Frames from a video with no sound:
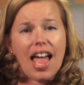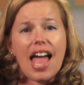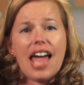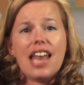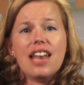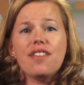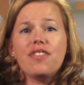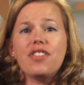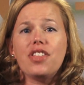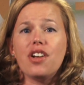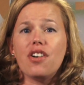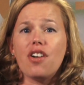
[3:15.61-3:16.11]

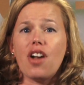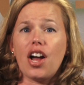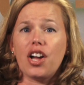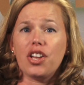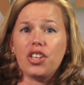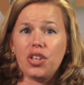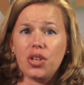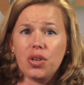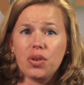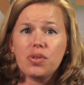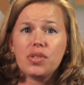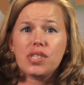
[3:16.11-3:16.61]
and if they're
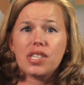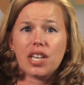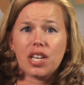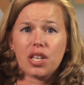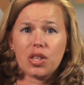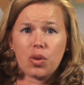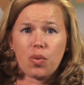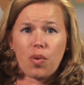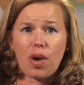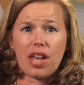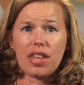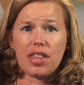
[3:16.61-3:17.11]
not using
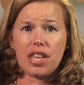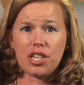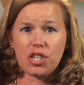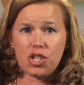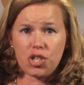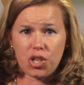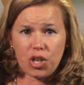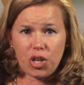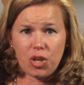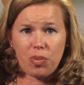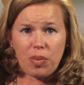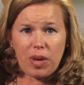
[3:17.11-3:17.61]
it the way they
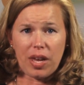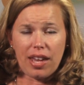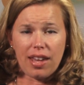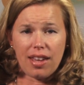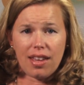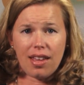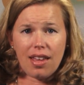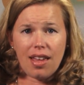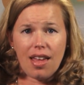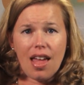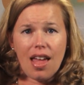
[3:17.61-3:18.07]
should be.